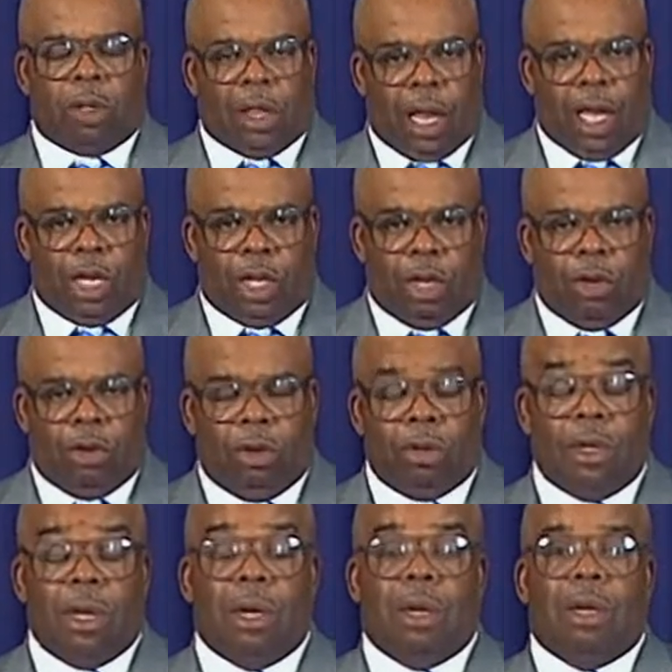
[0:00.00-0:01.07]
Thank you
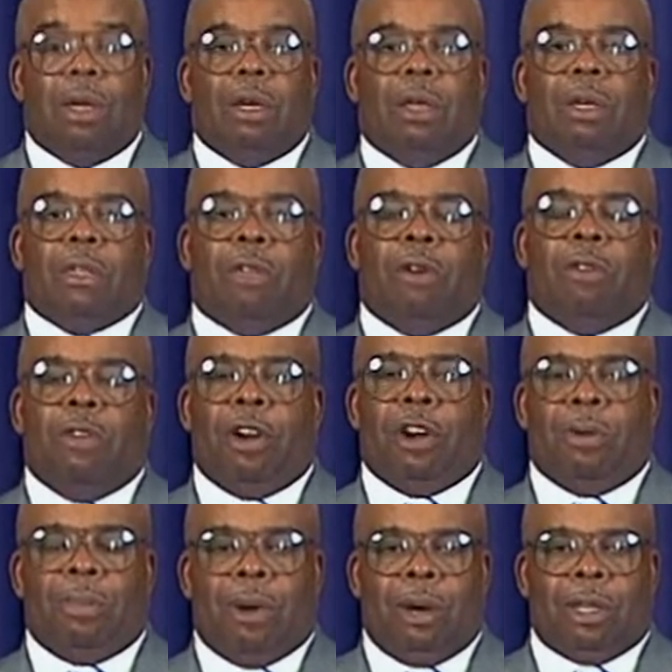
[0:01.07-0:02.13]
so very
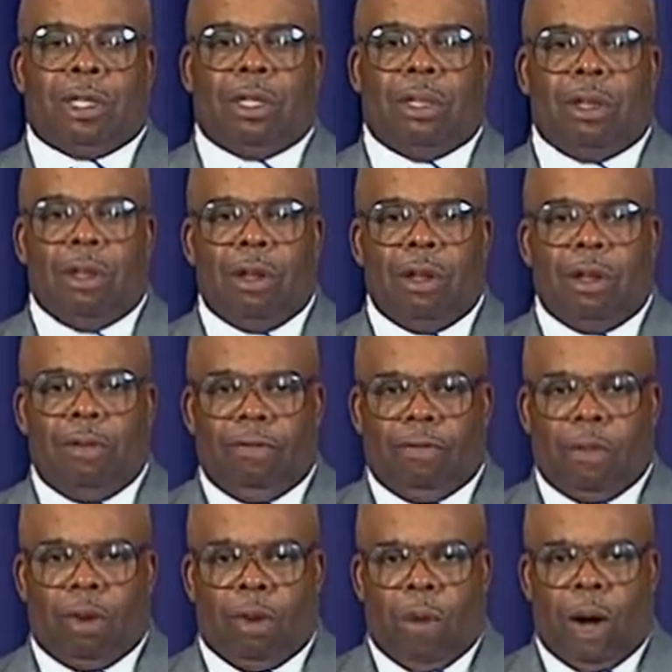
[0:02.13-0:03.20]
much
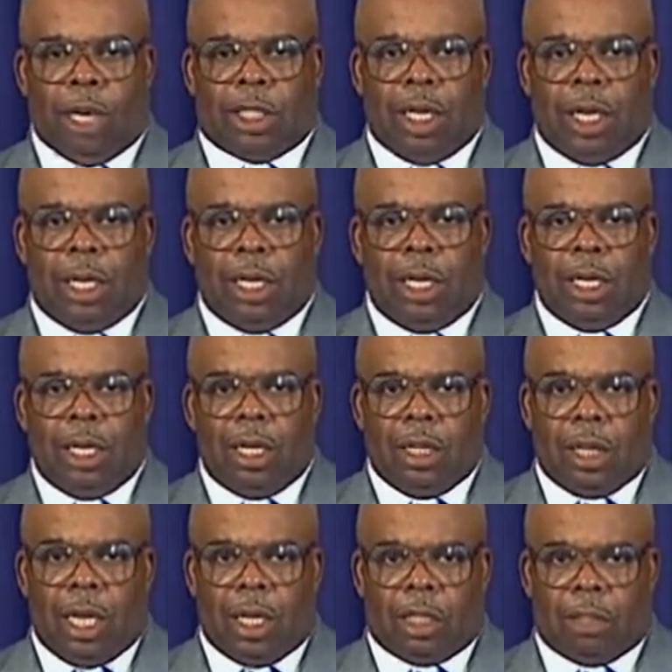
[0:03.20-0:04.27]
for watching
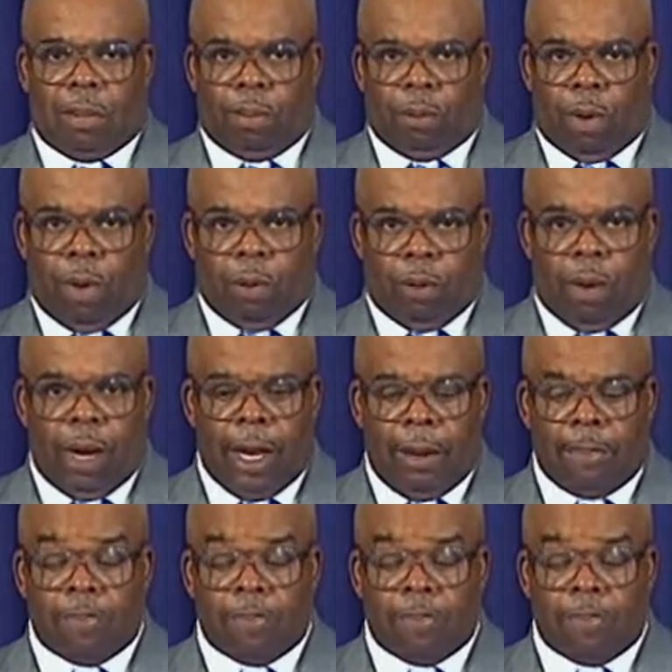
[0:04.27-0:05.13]
this program.